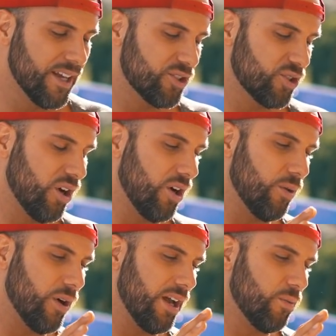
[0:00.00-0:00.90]

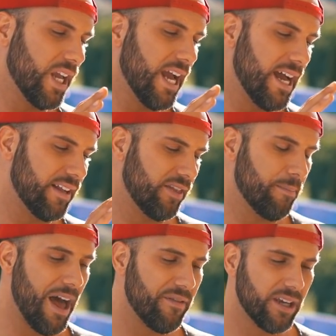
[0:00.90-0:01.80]
So we had the
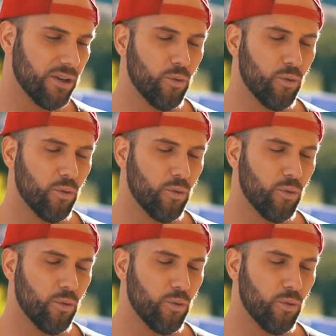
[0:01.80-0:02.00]
Mavic,